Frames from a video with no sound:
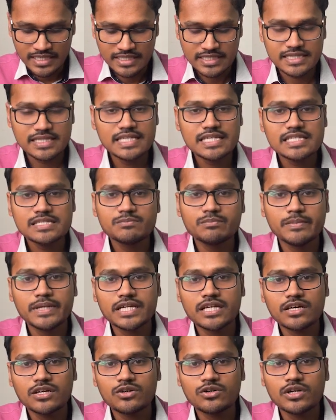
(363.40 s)
This
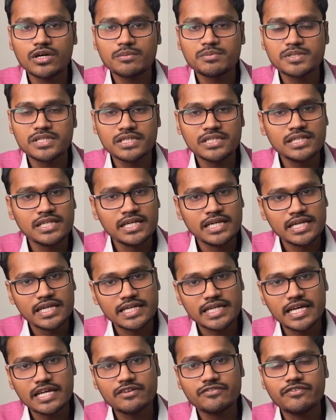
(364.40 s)
metarhodopsin
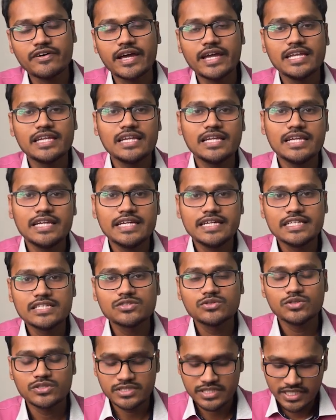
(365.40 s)
can finally
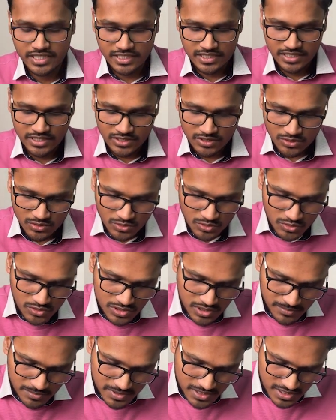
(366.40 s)
dissociate into two
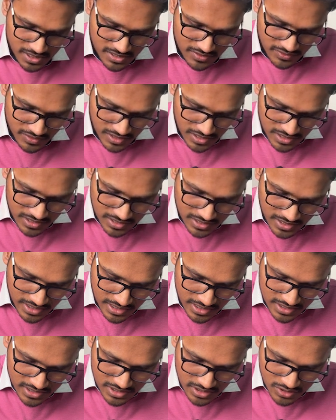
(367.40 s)
substances,
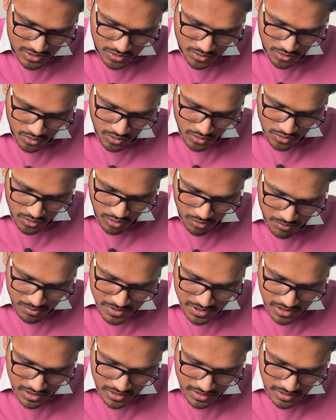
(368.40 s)
that is the
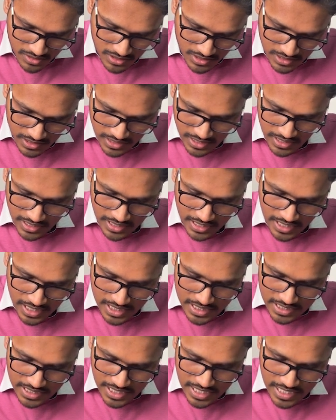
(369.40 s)
scotopsin
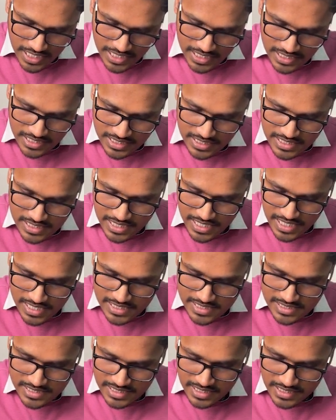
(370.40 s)
and
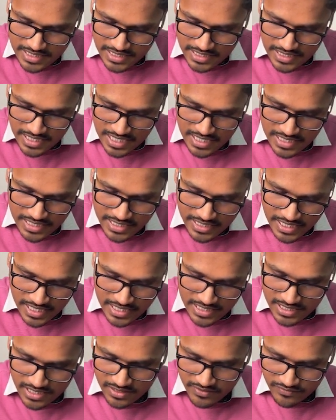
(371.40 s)
altransretinal
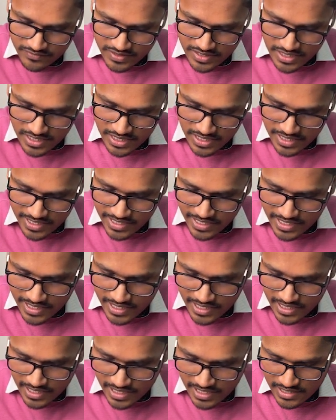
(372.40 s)
AL with an
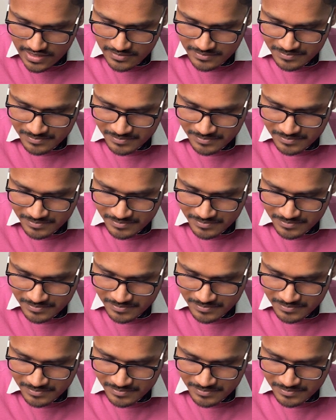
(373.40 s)
AL.